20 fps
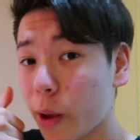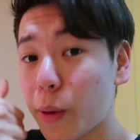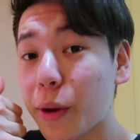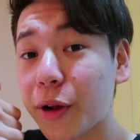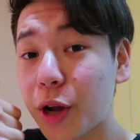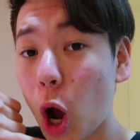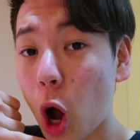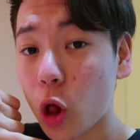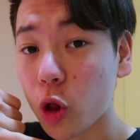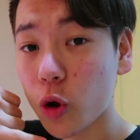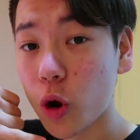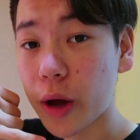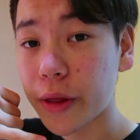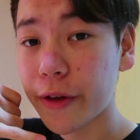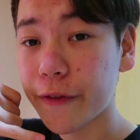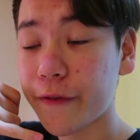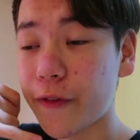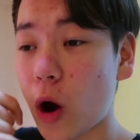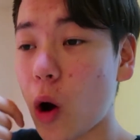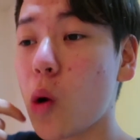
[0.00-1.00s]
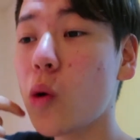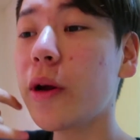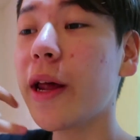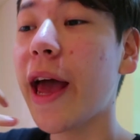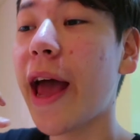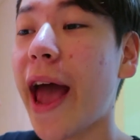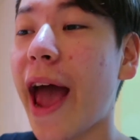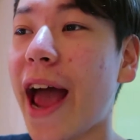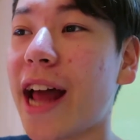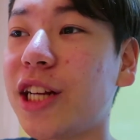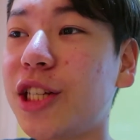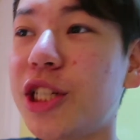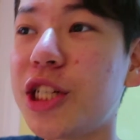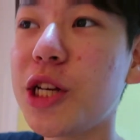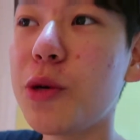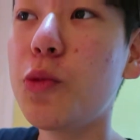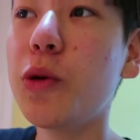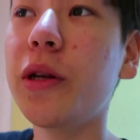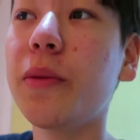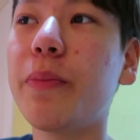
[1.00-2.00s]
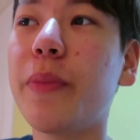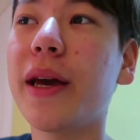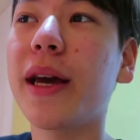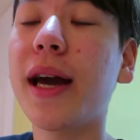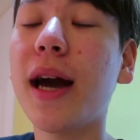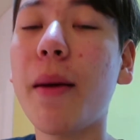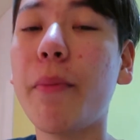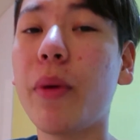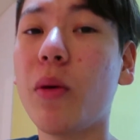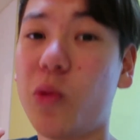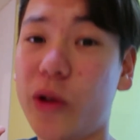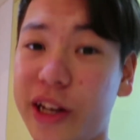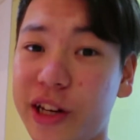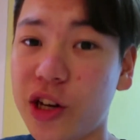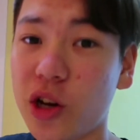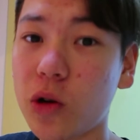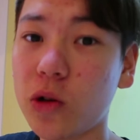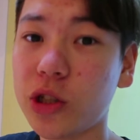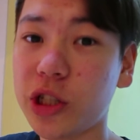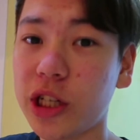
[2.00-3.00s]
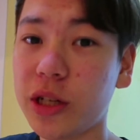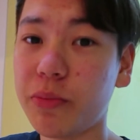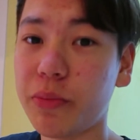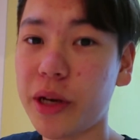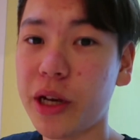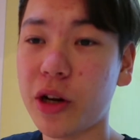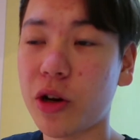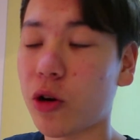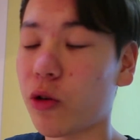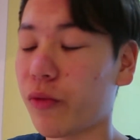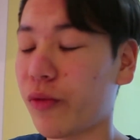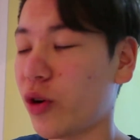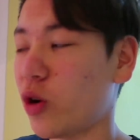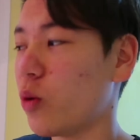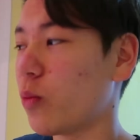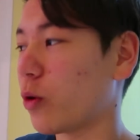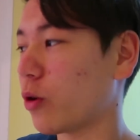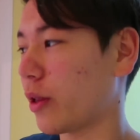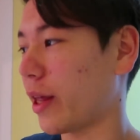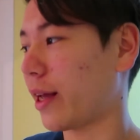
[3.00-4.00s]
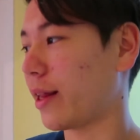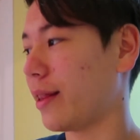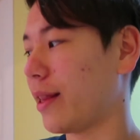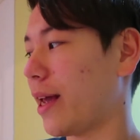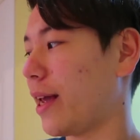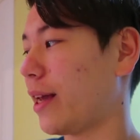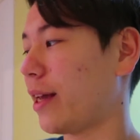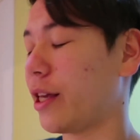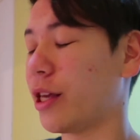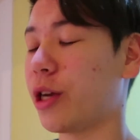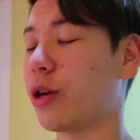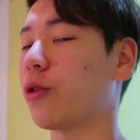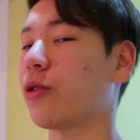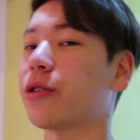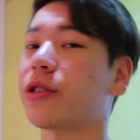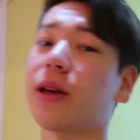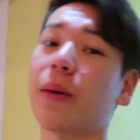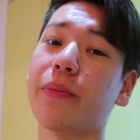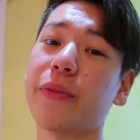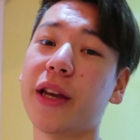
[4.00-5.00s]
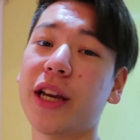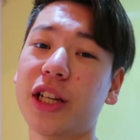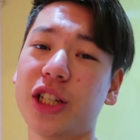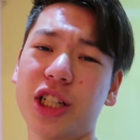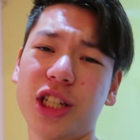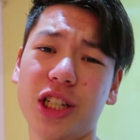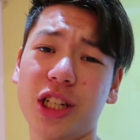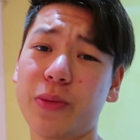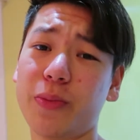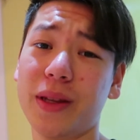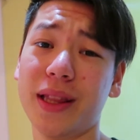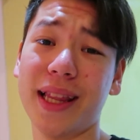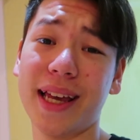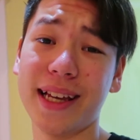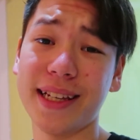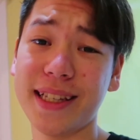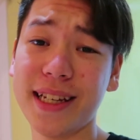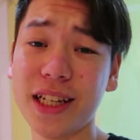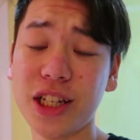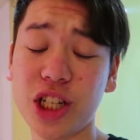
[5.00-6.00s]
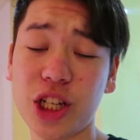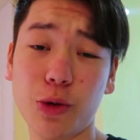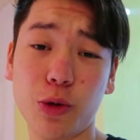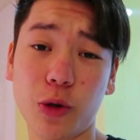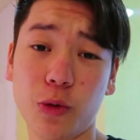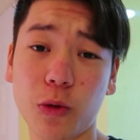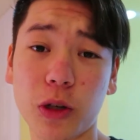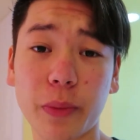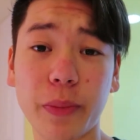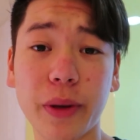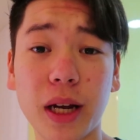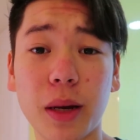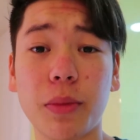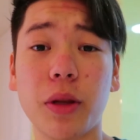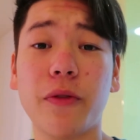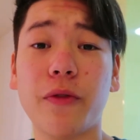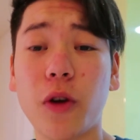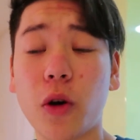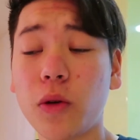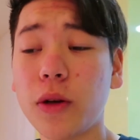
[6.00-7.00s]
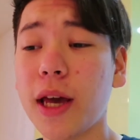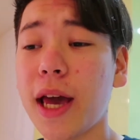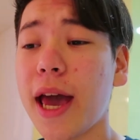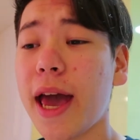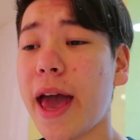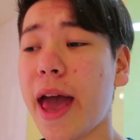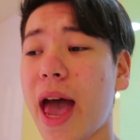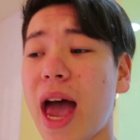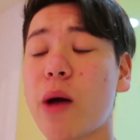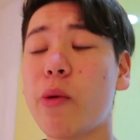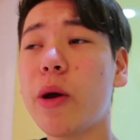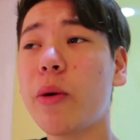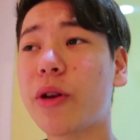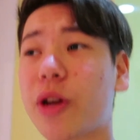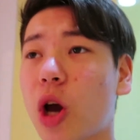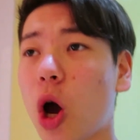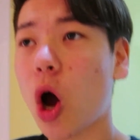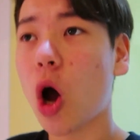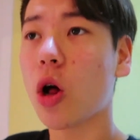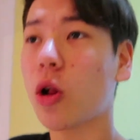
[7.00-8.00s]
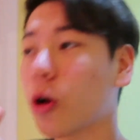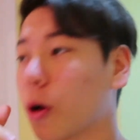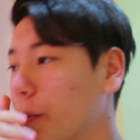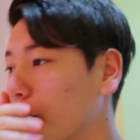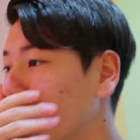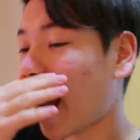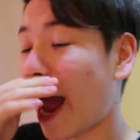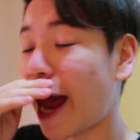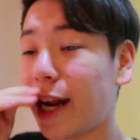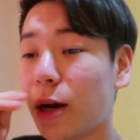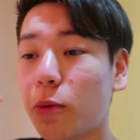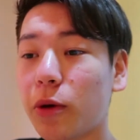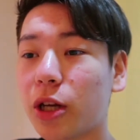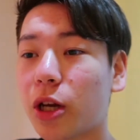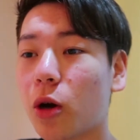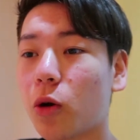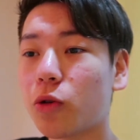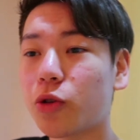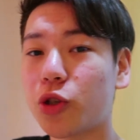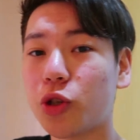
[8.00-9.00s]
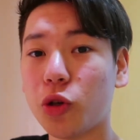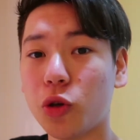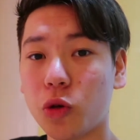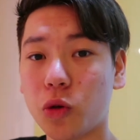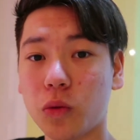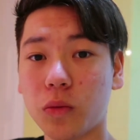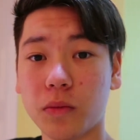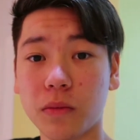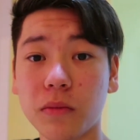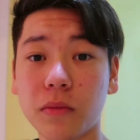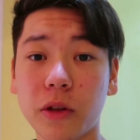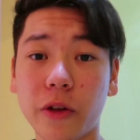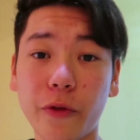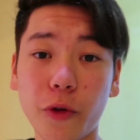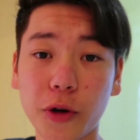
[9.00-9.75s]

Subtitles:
we would call her on the phone and she wouldn't pick up, but we'd know she'd be in her room or like laying here or something and she'd just be lazy and she wouldn't want to pick up the phone. And we would call her and it would go to the